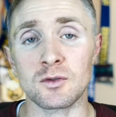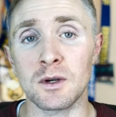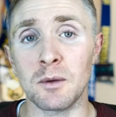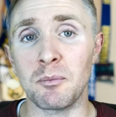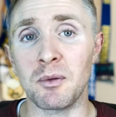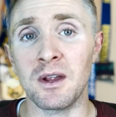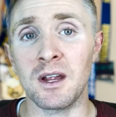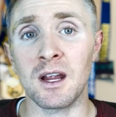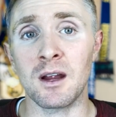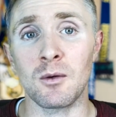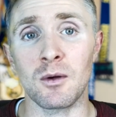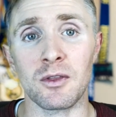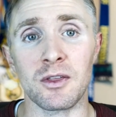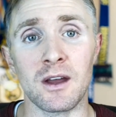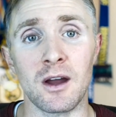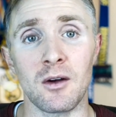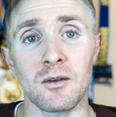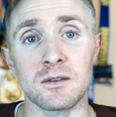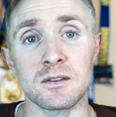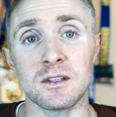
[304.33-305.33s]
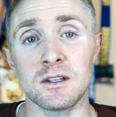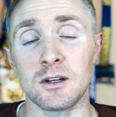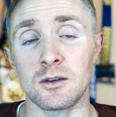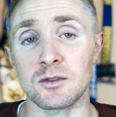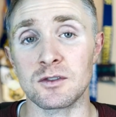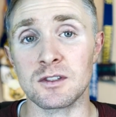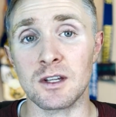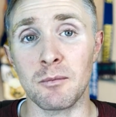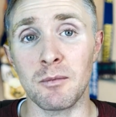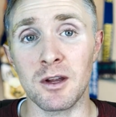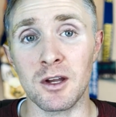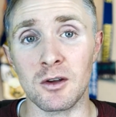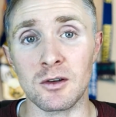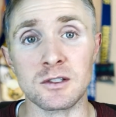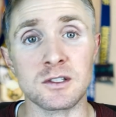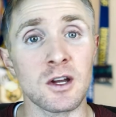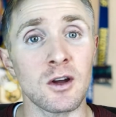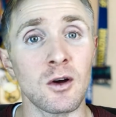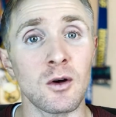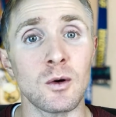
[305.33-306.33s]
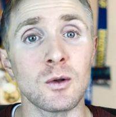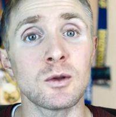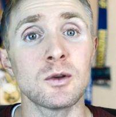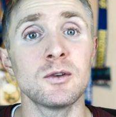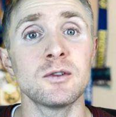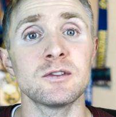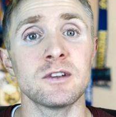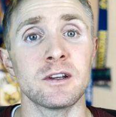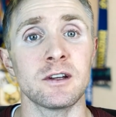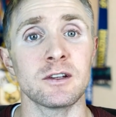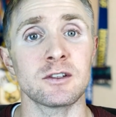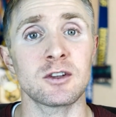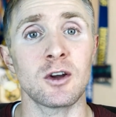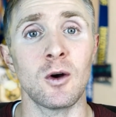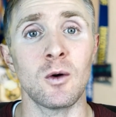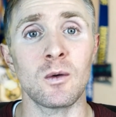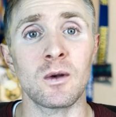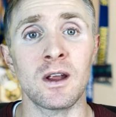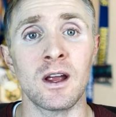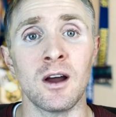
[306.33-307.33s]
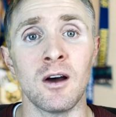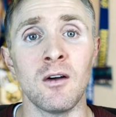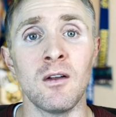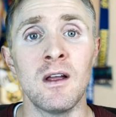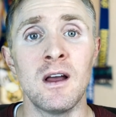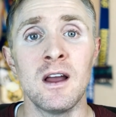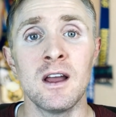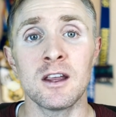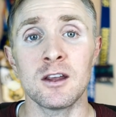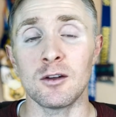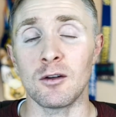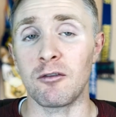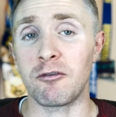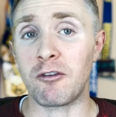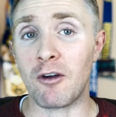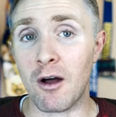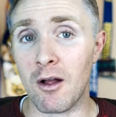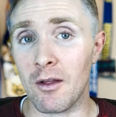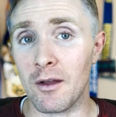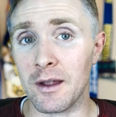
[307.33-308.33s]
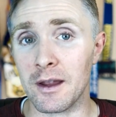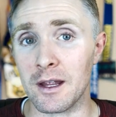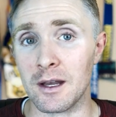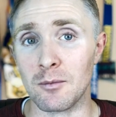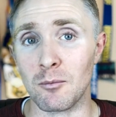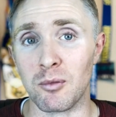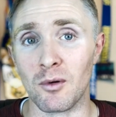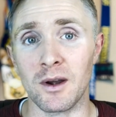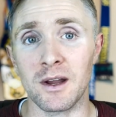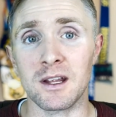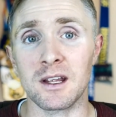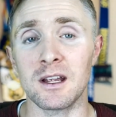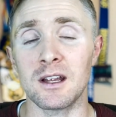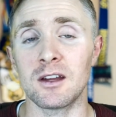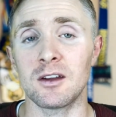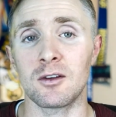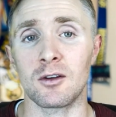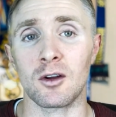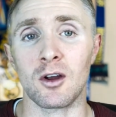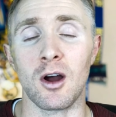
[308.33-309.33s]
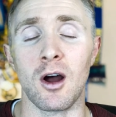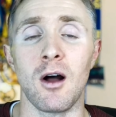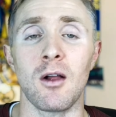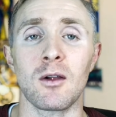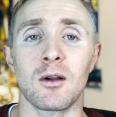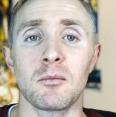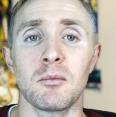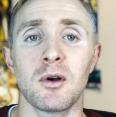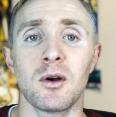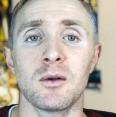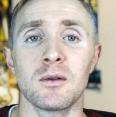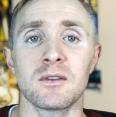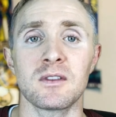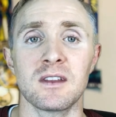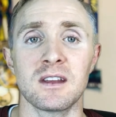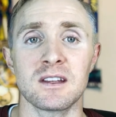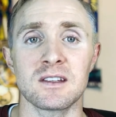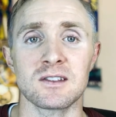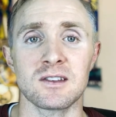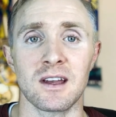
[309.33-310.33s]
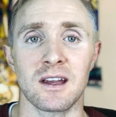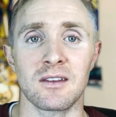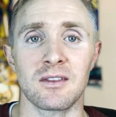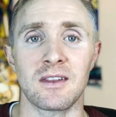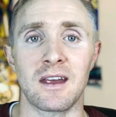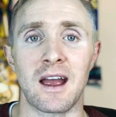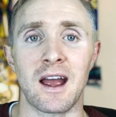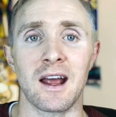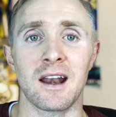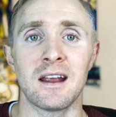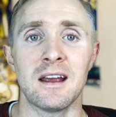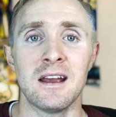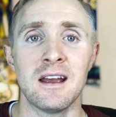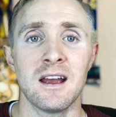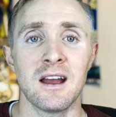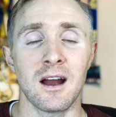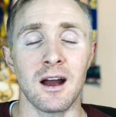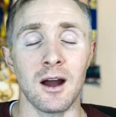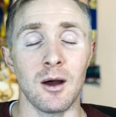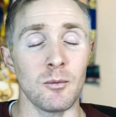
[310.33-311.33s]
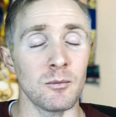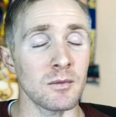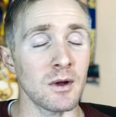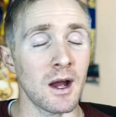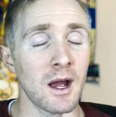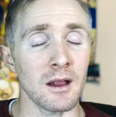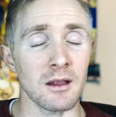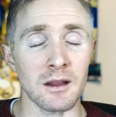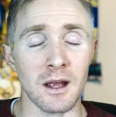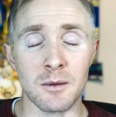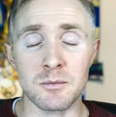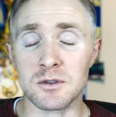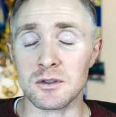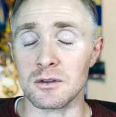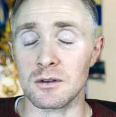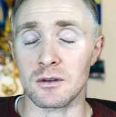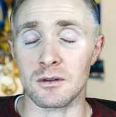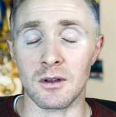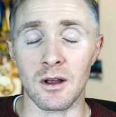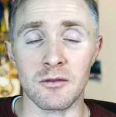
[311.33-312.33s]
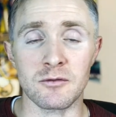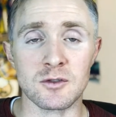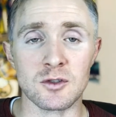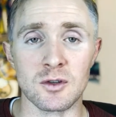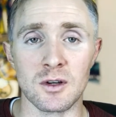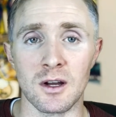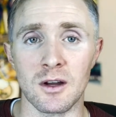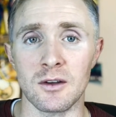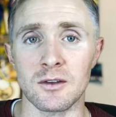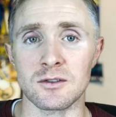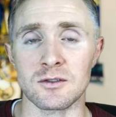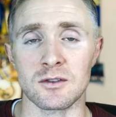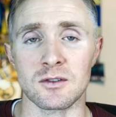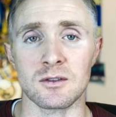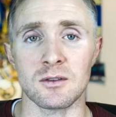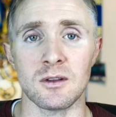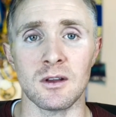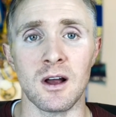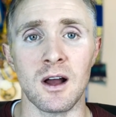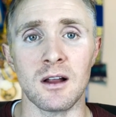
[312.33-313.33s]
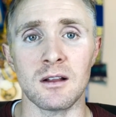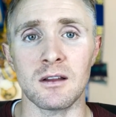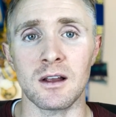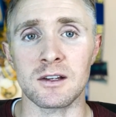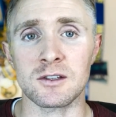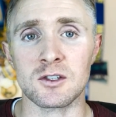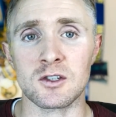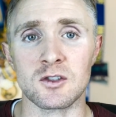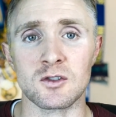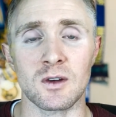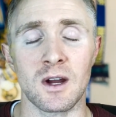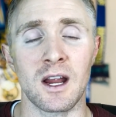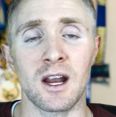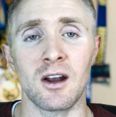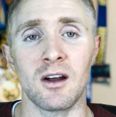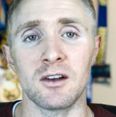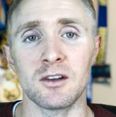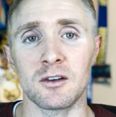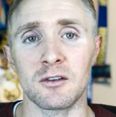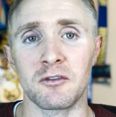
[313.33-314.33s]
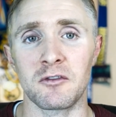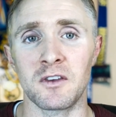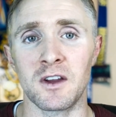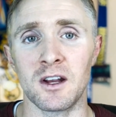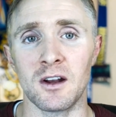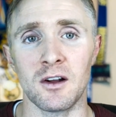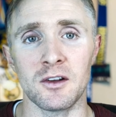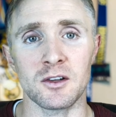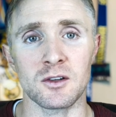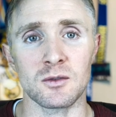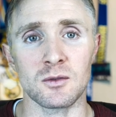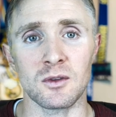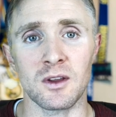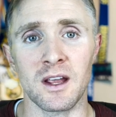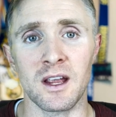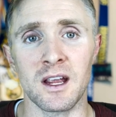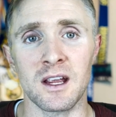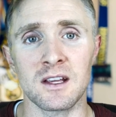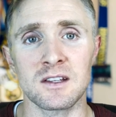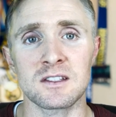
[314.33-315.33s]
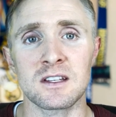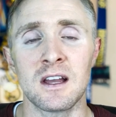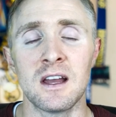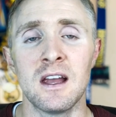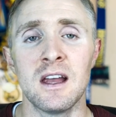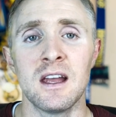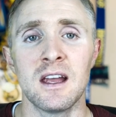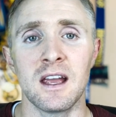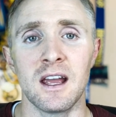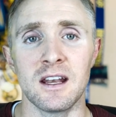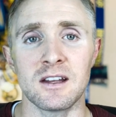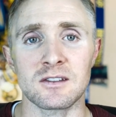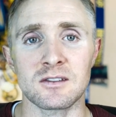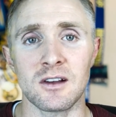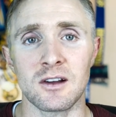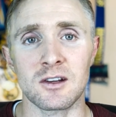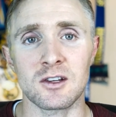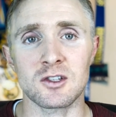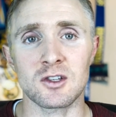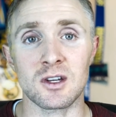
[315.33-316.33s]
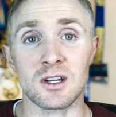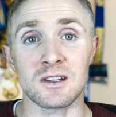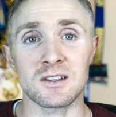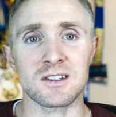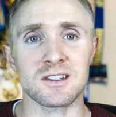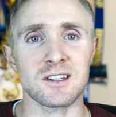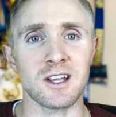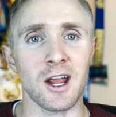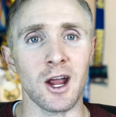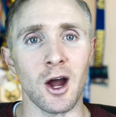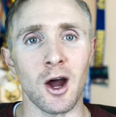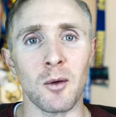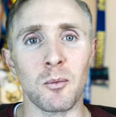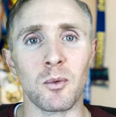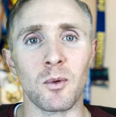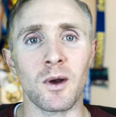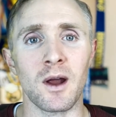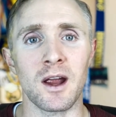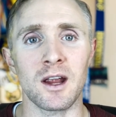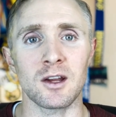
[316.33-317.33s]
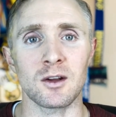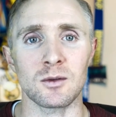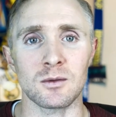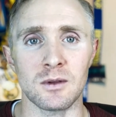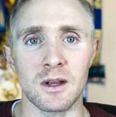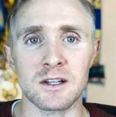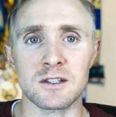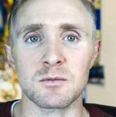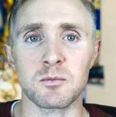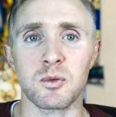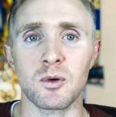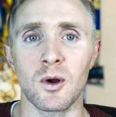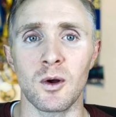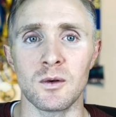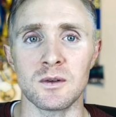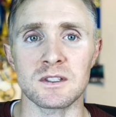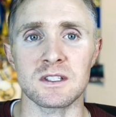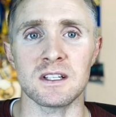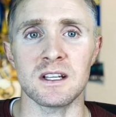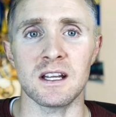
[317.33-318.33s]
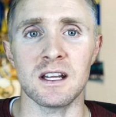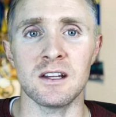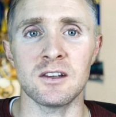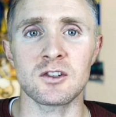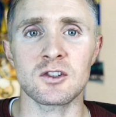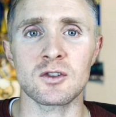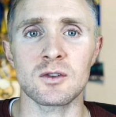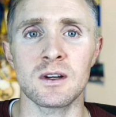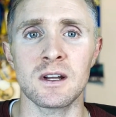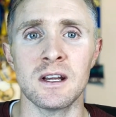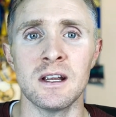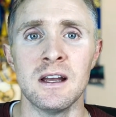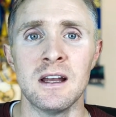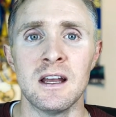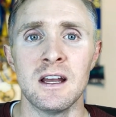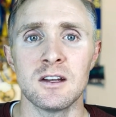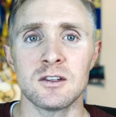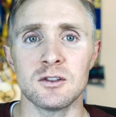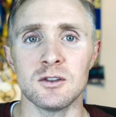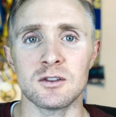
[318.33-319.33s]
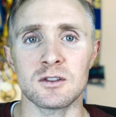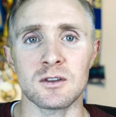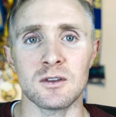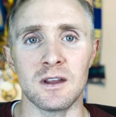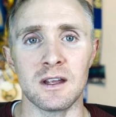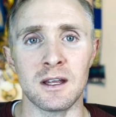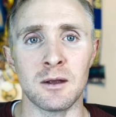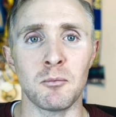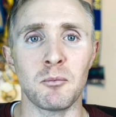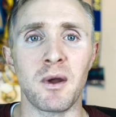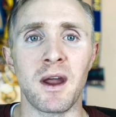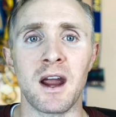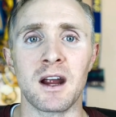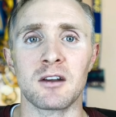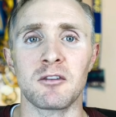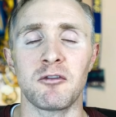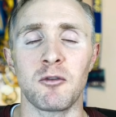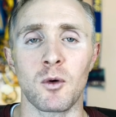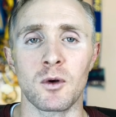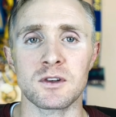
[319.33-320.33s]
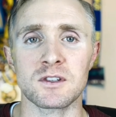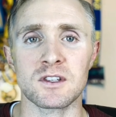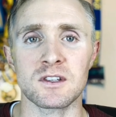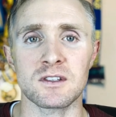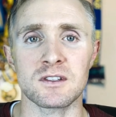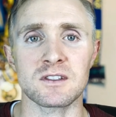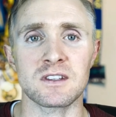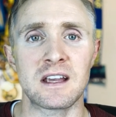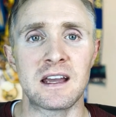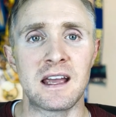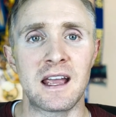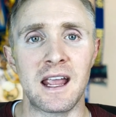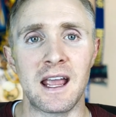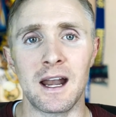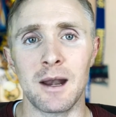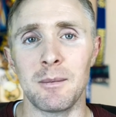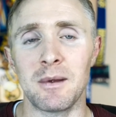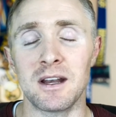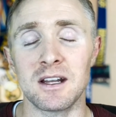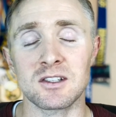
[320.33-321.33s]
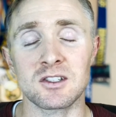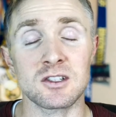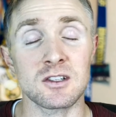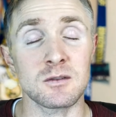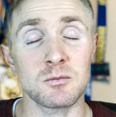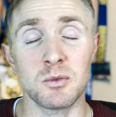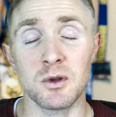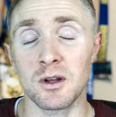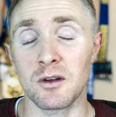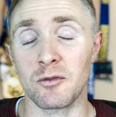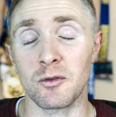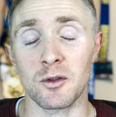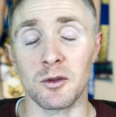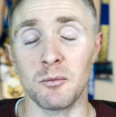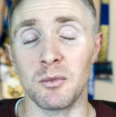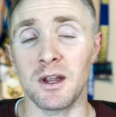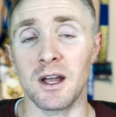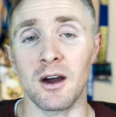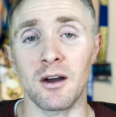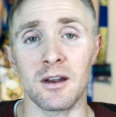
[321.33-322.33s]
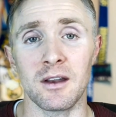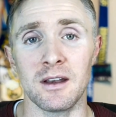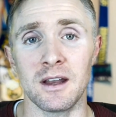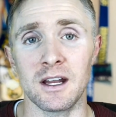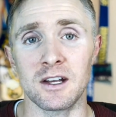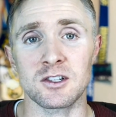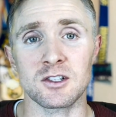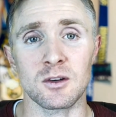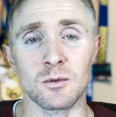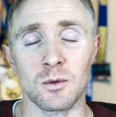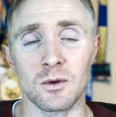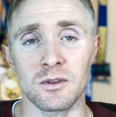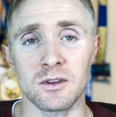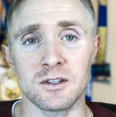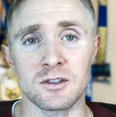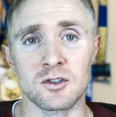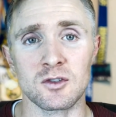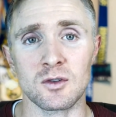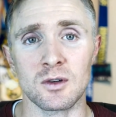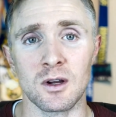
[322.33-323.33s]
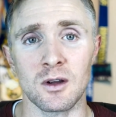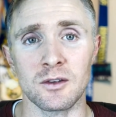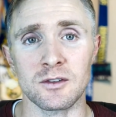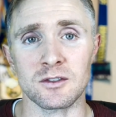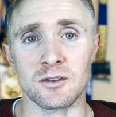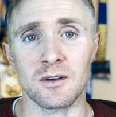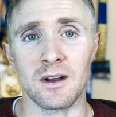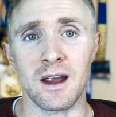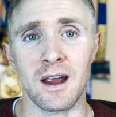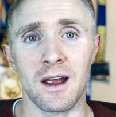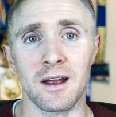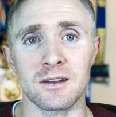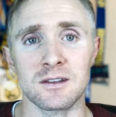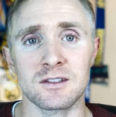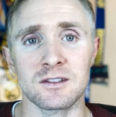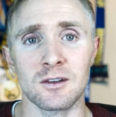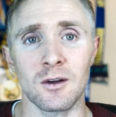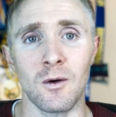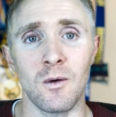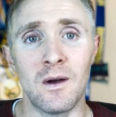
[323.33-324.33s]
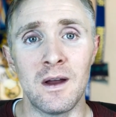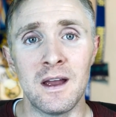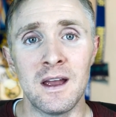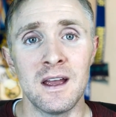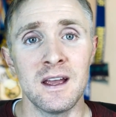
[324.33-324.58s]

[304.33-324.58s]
tripping, without stubbing your toe, losing a toenail, falling and breaking your collarbone, things like that. I absolutely love trails. There's a lot less strain on your feet, on your legs, and as long as you can stay upright, you're less prone to injury due to the impact forces. And I mean, it's just beautiful to be out in nature where these trails are at. So,